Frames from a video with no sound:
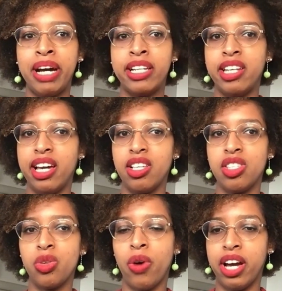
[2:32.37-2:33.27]
my day
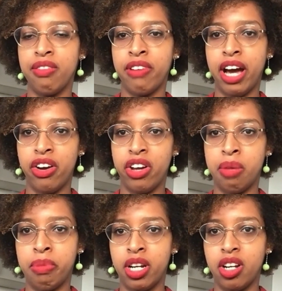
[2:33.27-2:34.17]
is quite
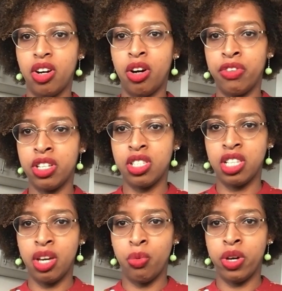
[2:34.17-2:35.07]
varied, but
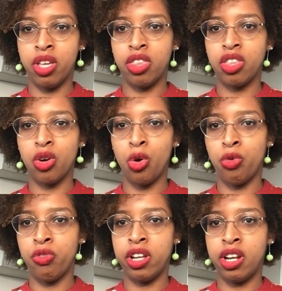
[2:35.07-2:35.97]
obviously with
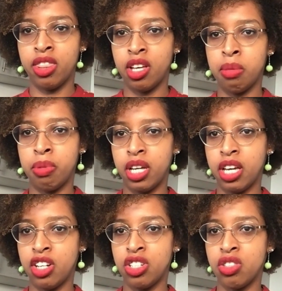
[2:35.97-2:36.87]
COVID and the
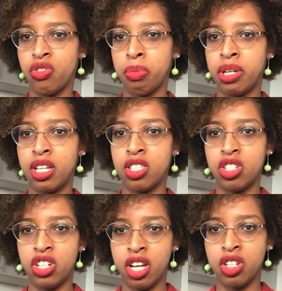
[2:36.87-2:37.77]
implications from it,
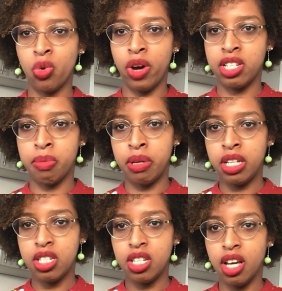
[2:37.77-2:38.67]
it's changed quite a
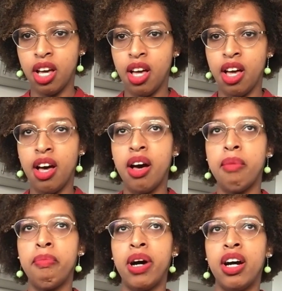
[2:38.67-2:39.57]
bit.
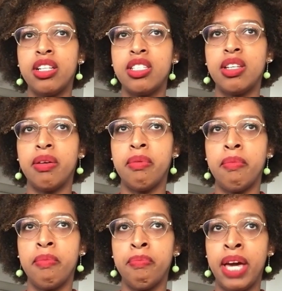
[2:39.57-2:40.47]
Mm-hmm. But
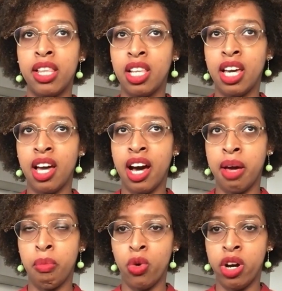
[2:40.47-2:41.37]
mainly
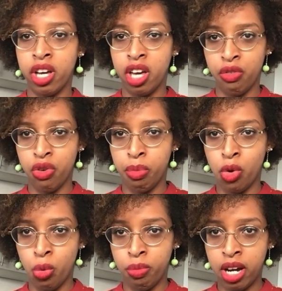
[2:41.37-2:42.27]
I'm working from
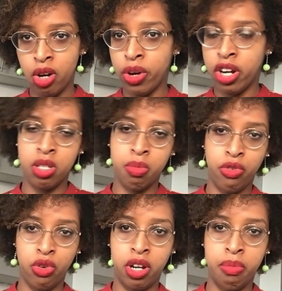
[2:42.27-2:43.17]
home now, whereas
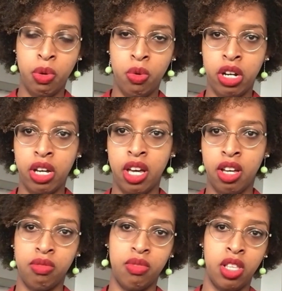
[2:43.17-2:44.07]
before I'd be
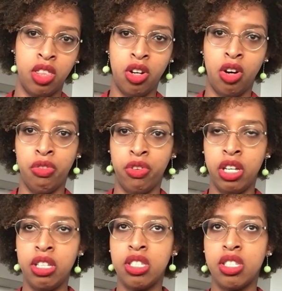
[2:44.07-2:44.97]
working in the
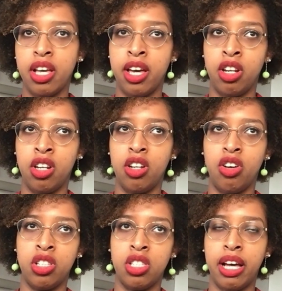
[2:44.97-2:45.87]
office and
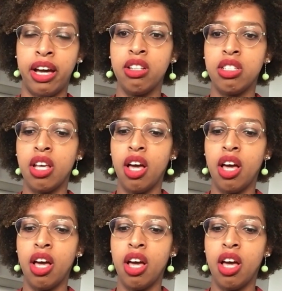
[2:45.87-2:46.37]
on site.